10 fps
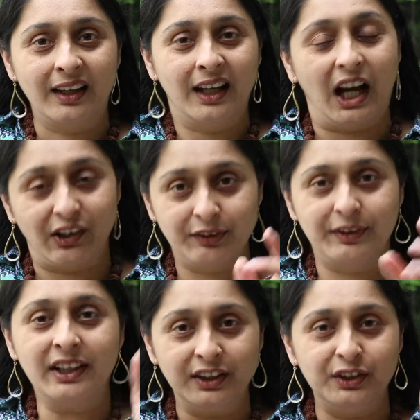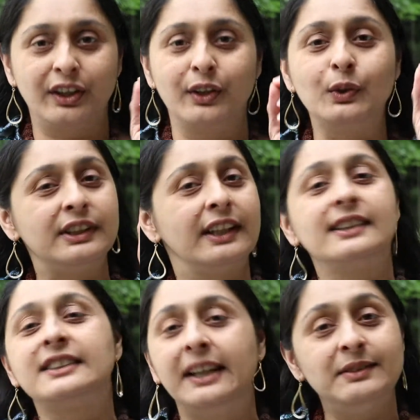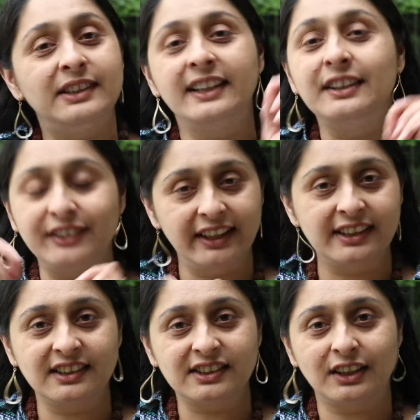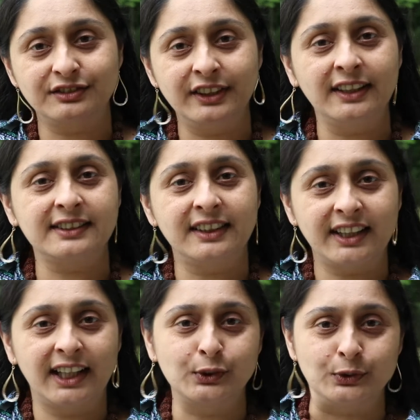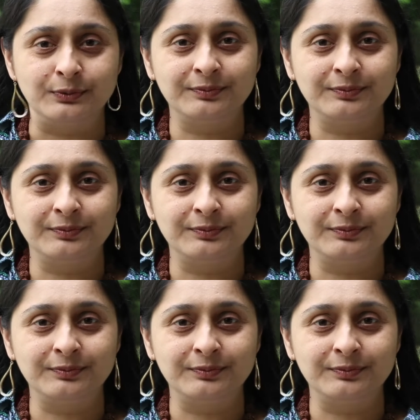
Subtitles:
However, you are using the same significations of Venus and Rahu.